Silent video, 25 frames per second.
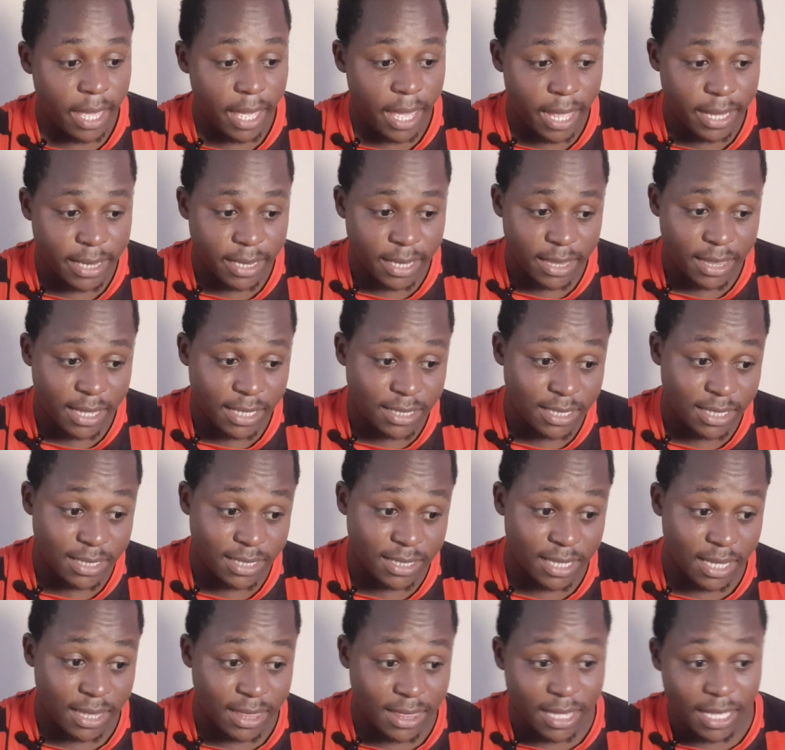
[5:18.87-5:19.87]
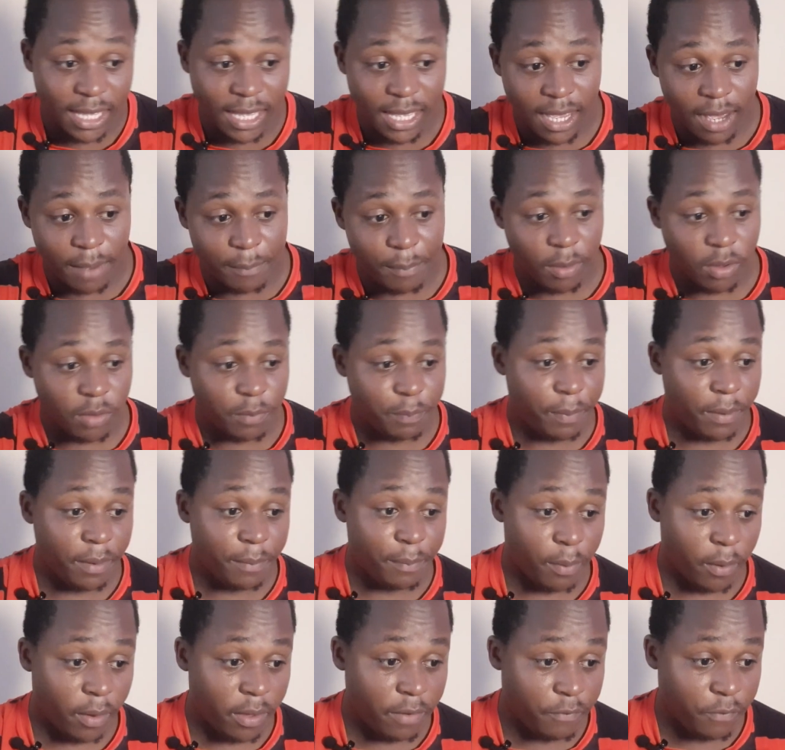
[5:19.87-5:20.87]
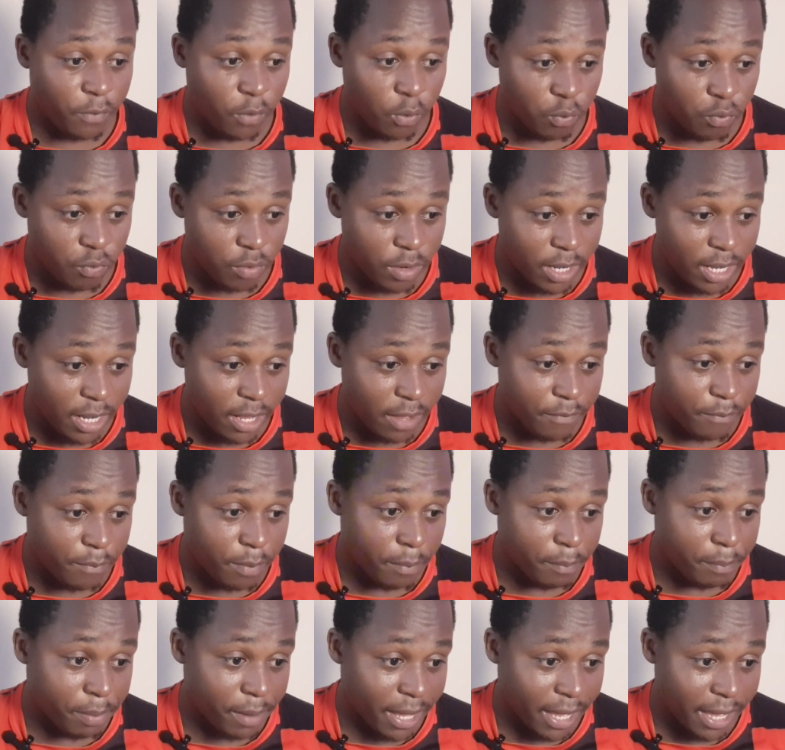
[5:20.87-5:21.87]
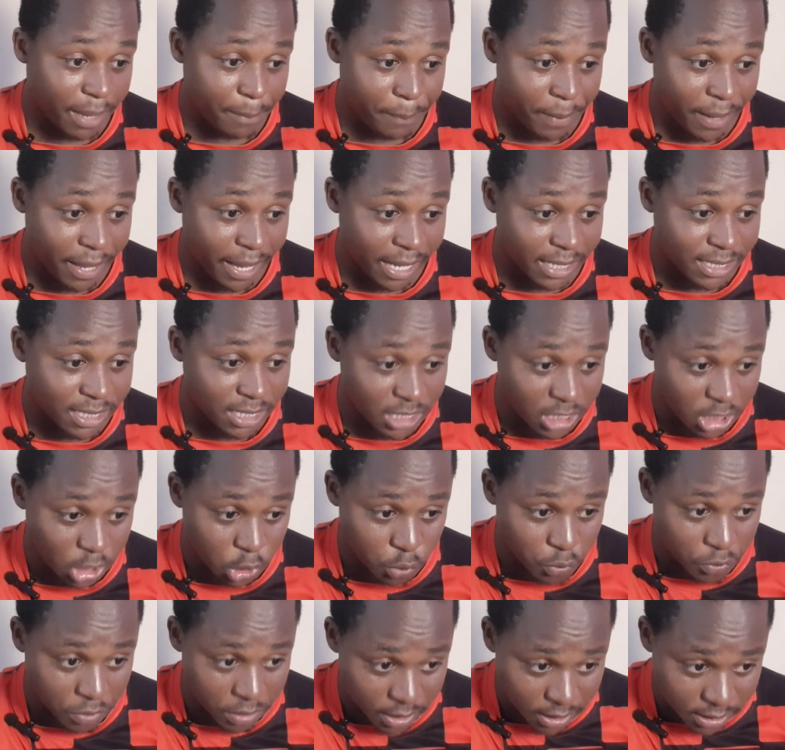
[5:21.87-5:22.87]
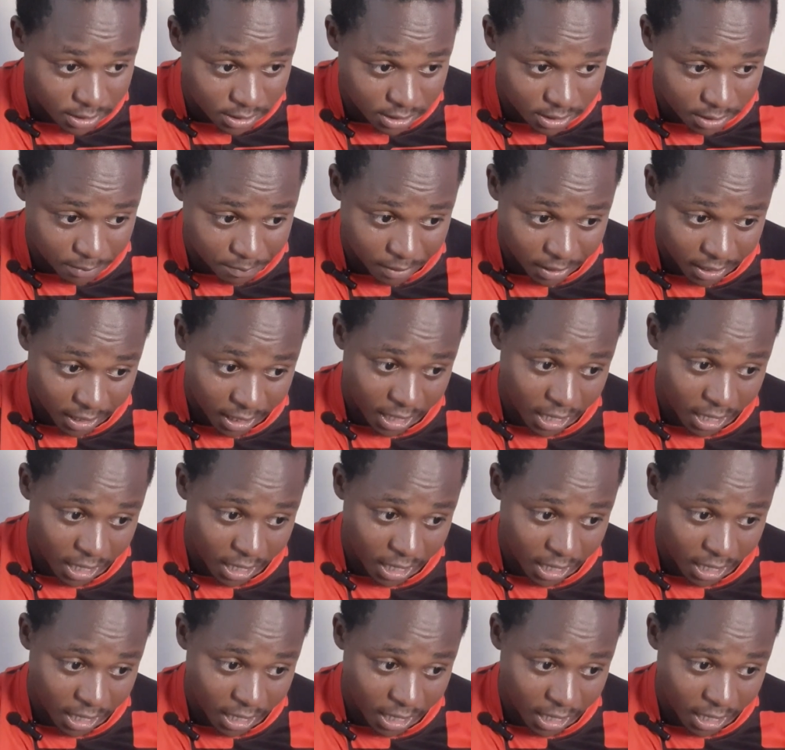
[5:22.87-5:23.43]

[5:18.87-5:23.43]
and this is the thing about people, if you really have been paying attention to this team,